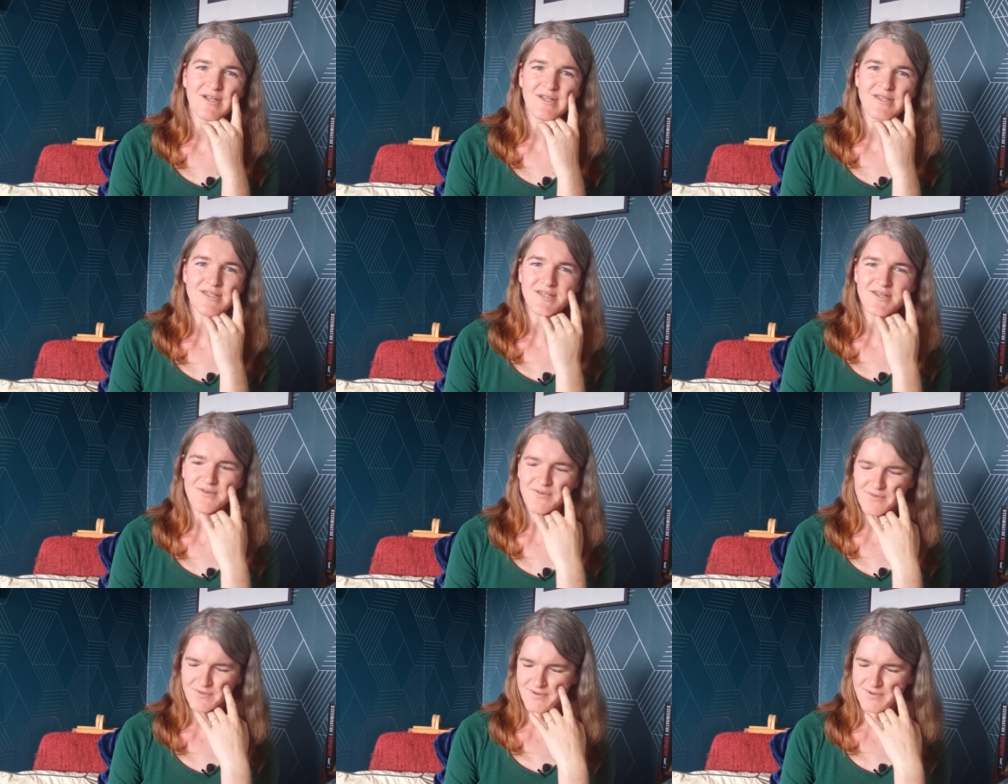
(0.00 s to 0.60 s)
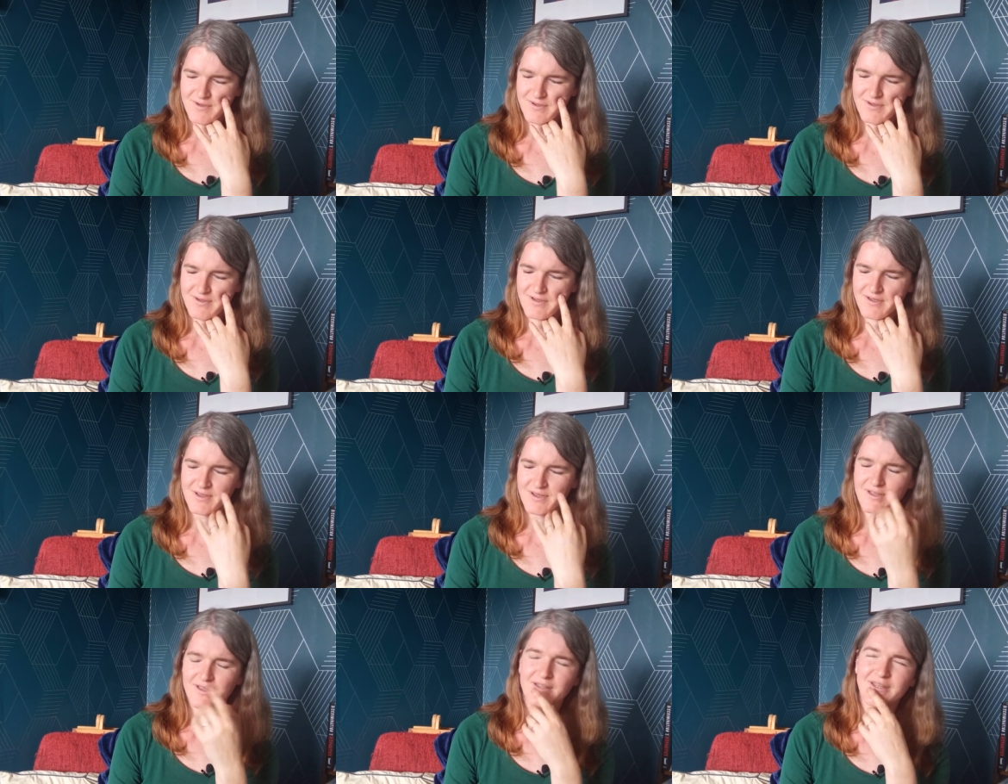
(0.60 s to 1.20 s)
So
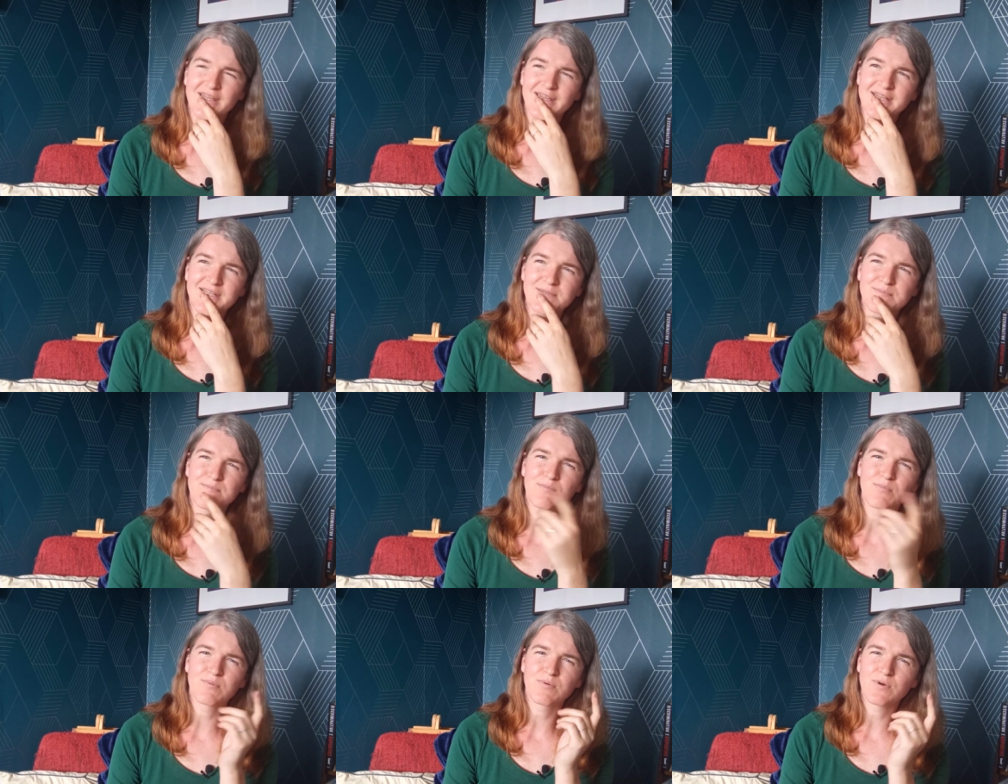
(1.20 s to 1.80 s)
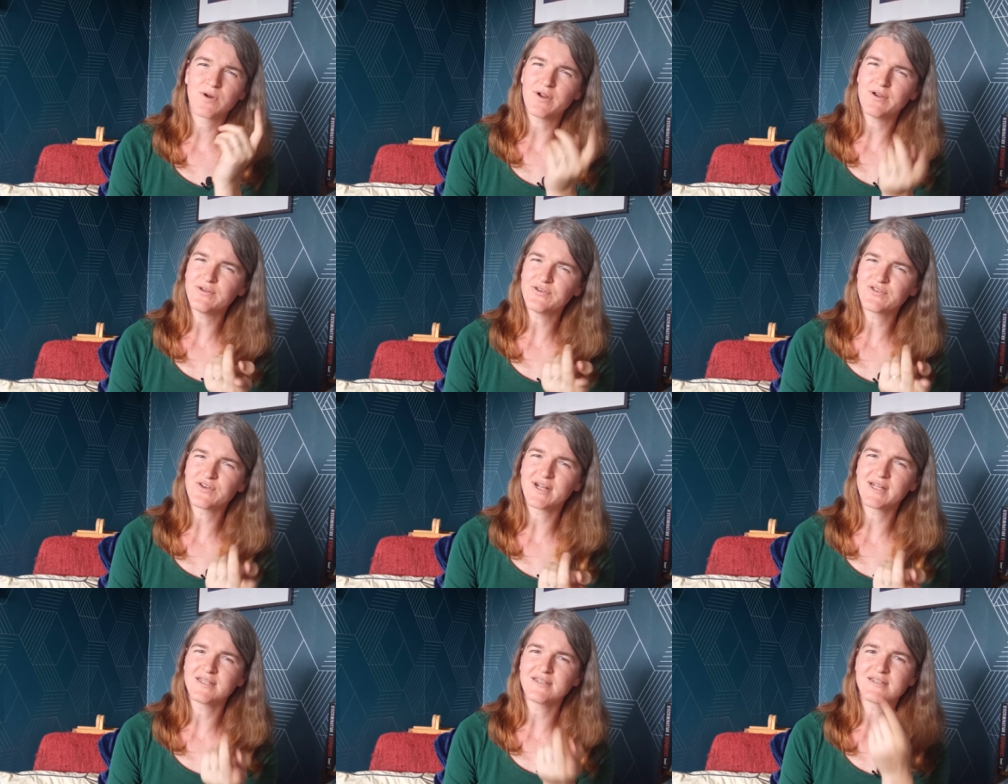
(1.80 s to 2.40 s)
it's pro
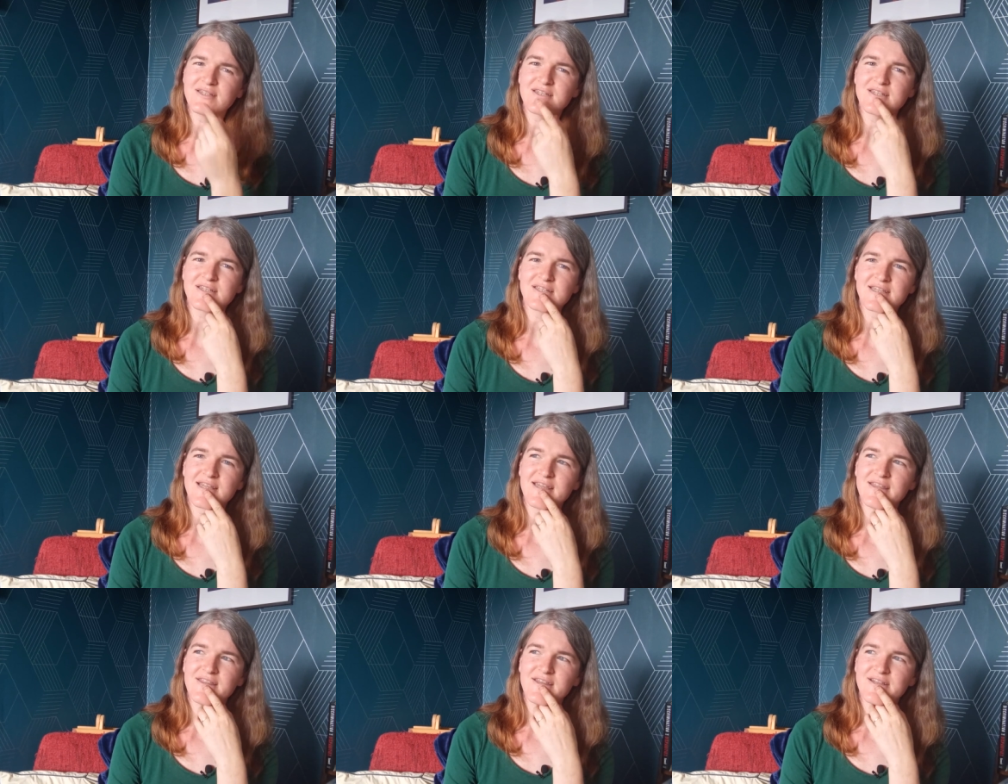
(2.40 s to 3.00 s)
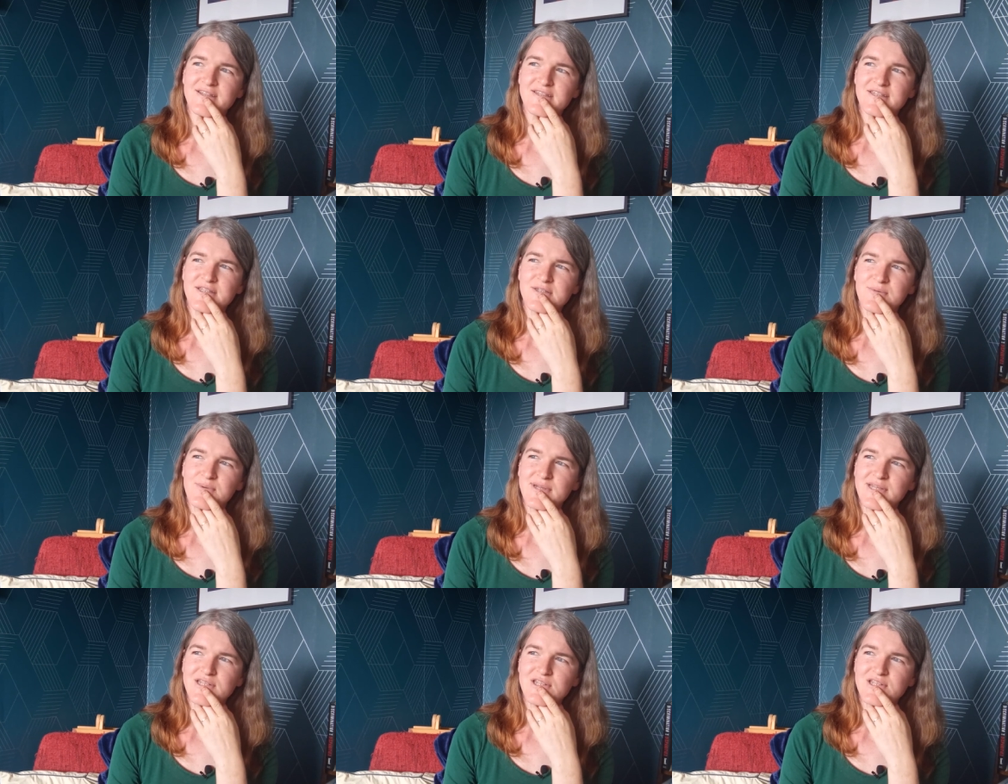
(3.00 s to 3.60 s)
trans to say that
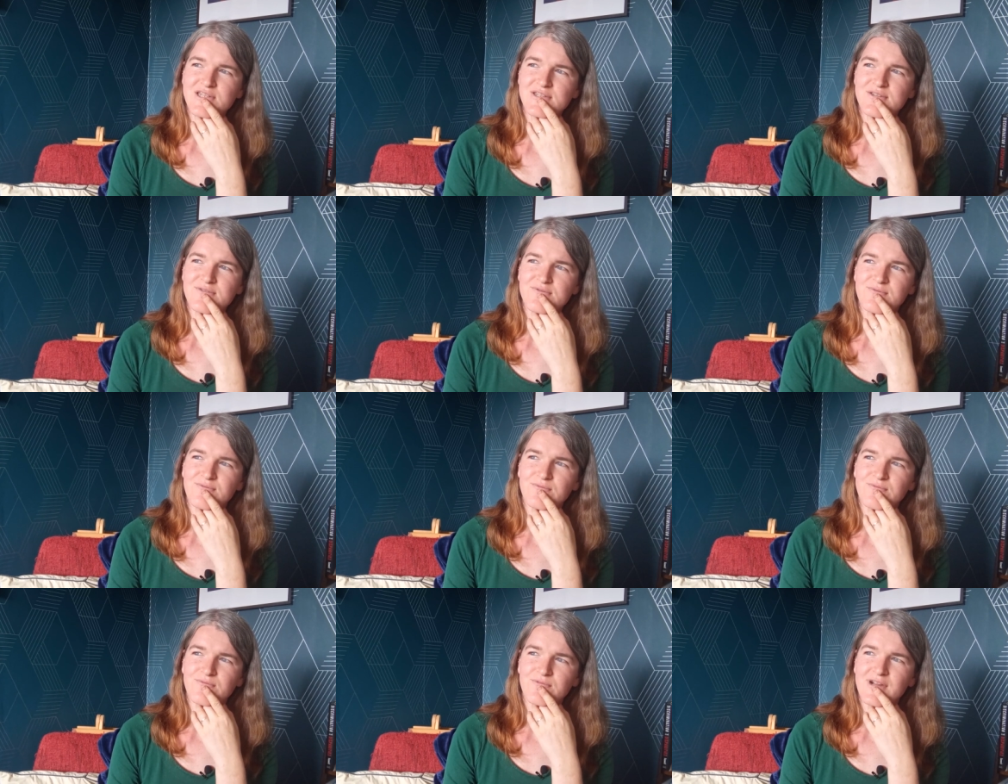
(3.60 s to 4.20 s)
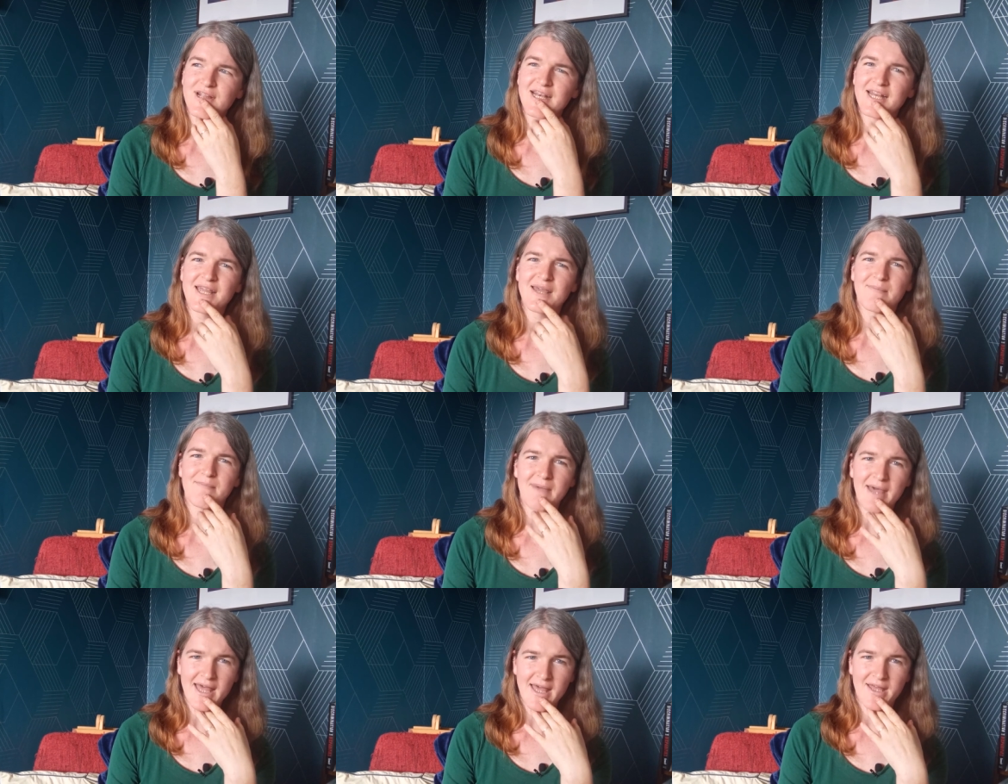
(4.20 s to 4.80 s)
Switch is really a
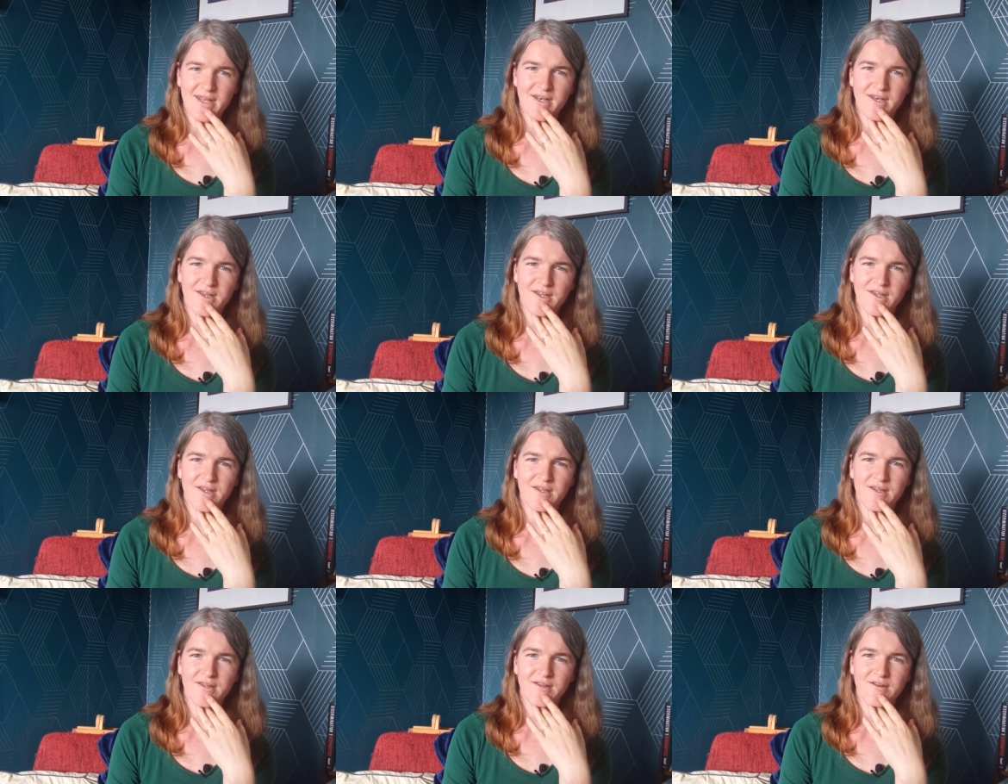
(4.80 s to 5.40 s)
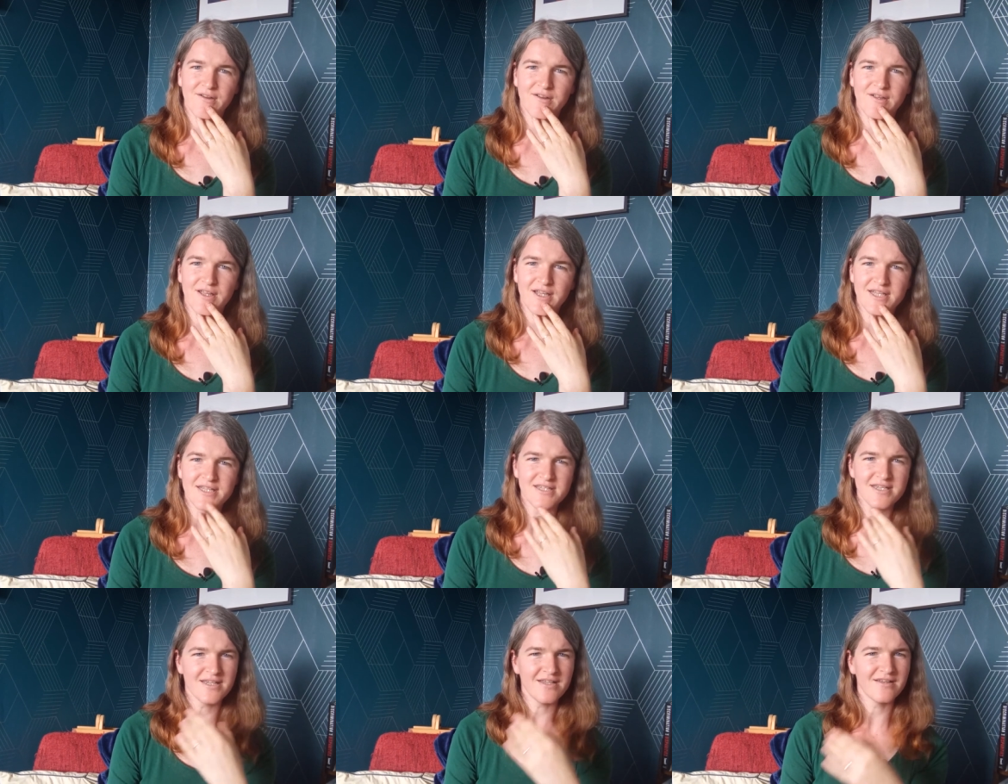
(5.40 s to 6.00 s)
man,
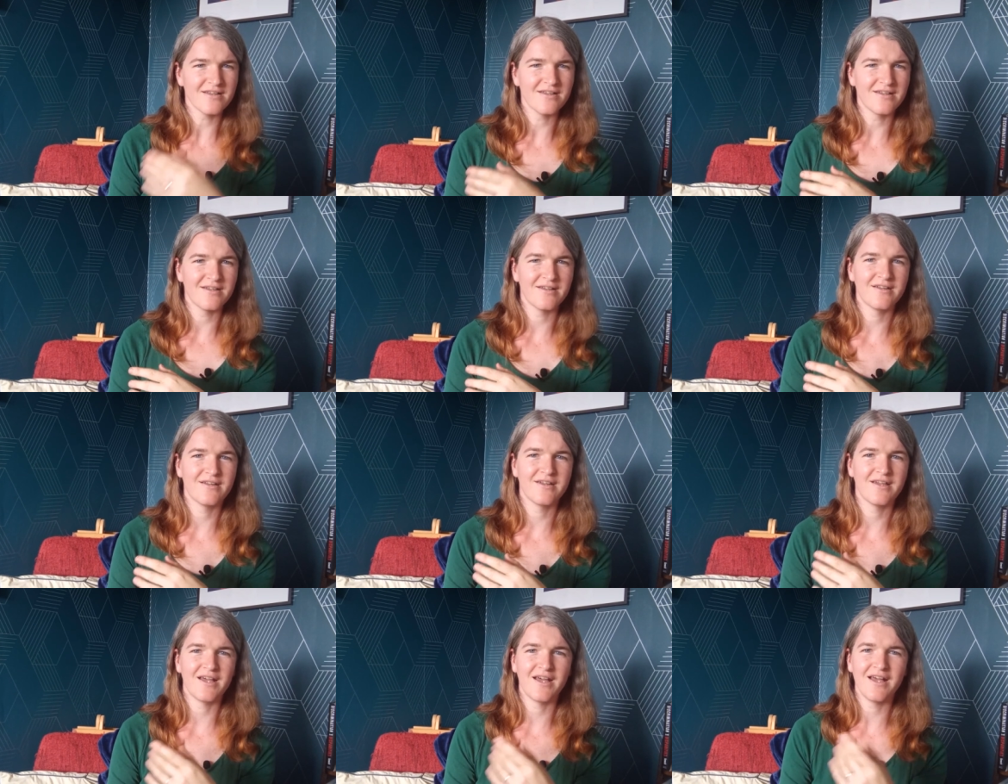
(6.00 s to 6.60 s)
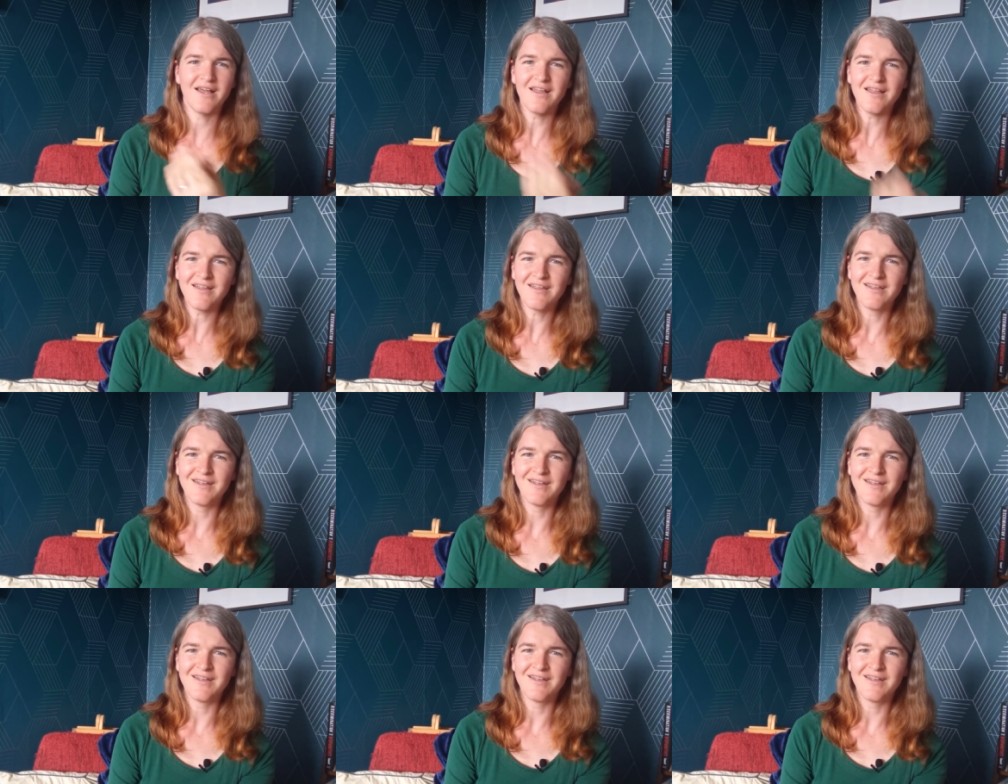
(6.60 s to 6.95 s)
is it? Huh?